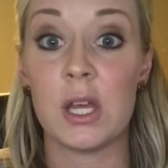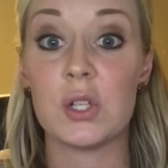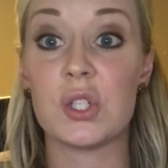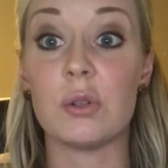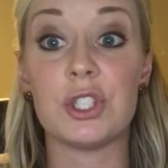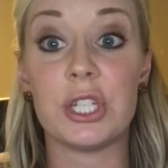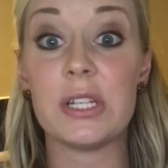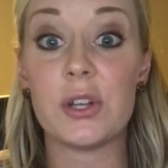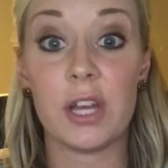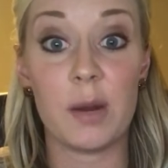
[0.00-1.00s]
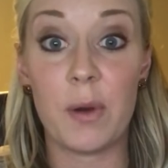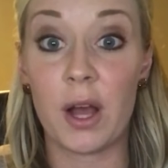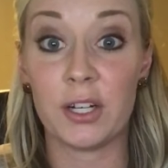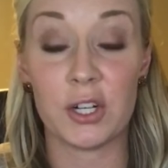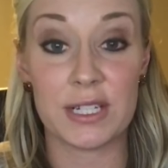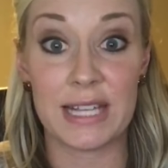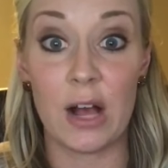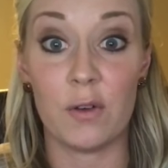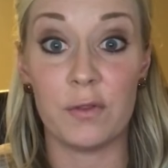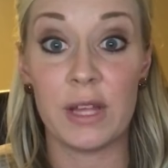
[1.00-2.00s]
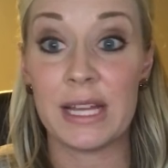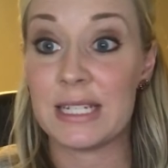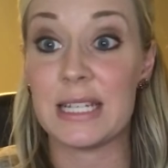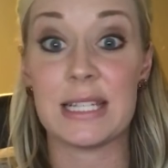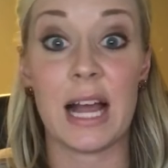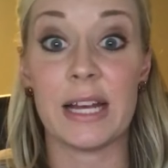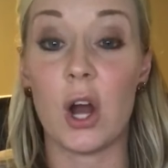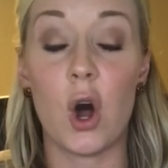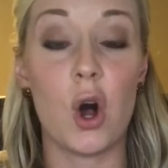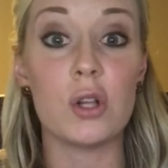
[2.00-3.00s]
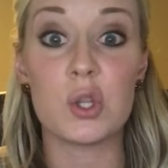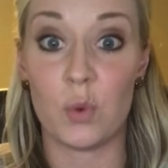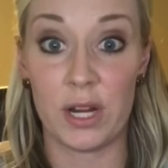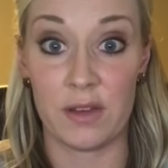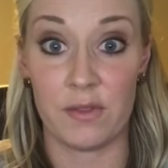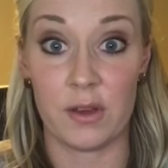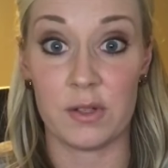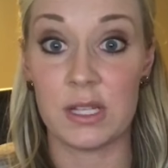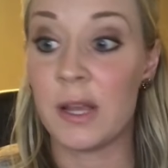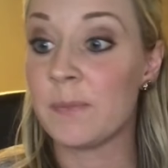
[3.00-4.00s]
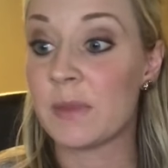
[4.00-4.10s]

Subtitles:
So she took it upon herself to sign all 20 of those.